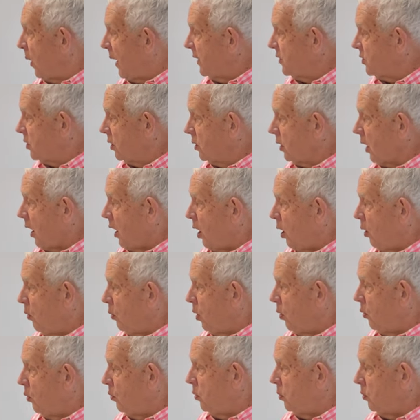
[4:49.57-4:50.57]
way to
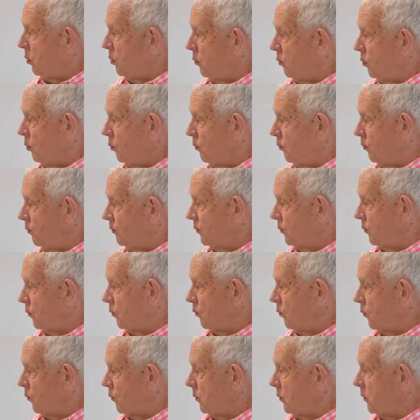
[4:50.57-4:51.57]
go
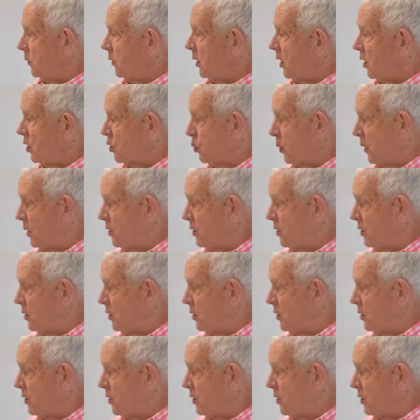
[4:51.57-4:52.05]
is